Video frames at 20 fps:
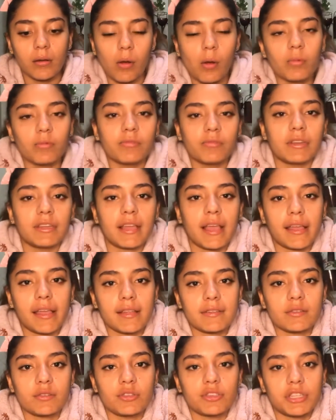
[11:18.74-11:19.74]
hopefully I
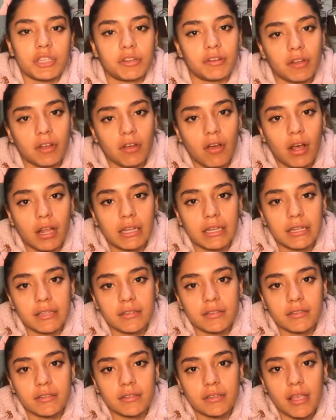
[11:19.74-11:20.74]
get to cheer in
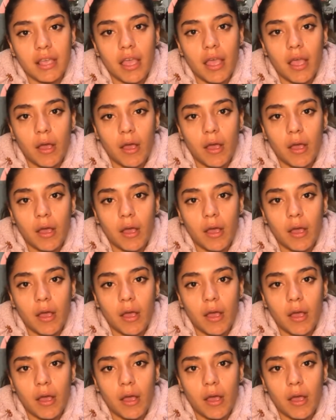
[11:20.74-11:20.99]
college.